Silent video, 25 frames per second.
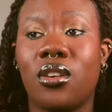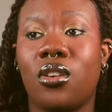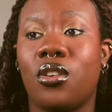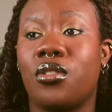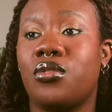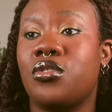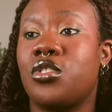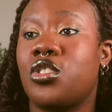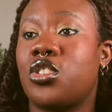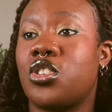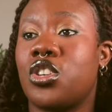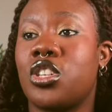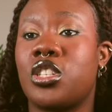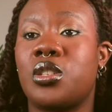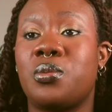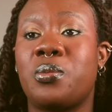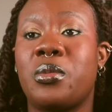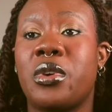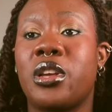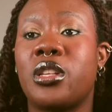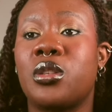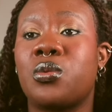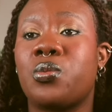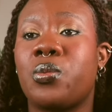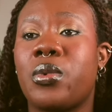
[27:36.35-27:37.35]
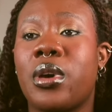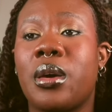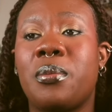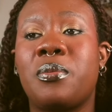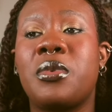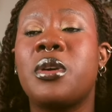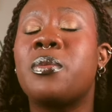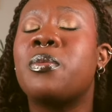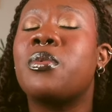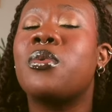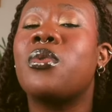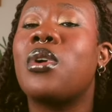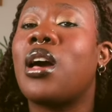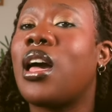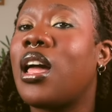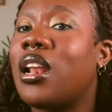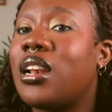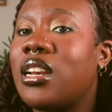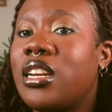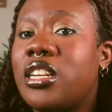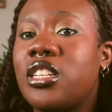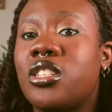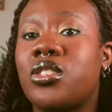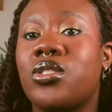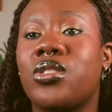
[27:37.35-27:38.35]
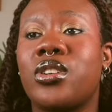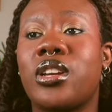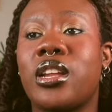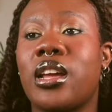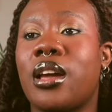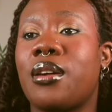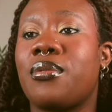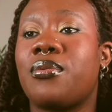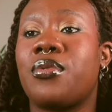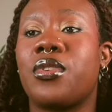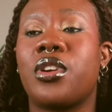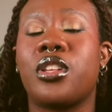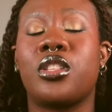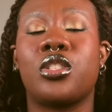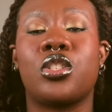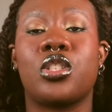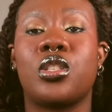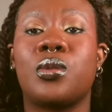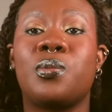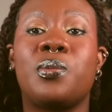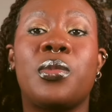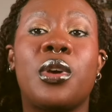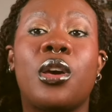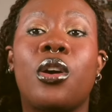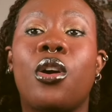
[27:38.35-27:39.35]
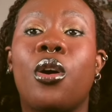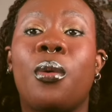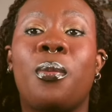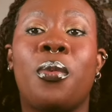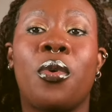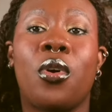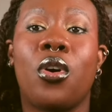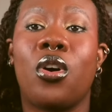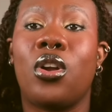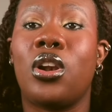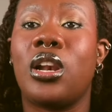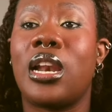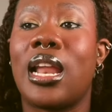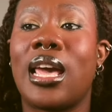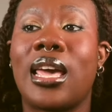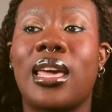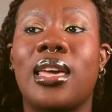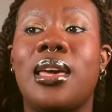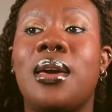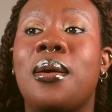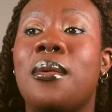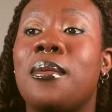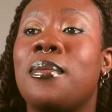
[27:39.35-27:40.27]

of judgment, where people are literally afraid to speak up or like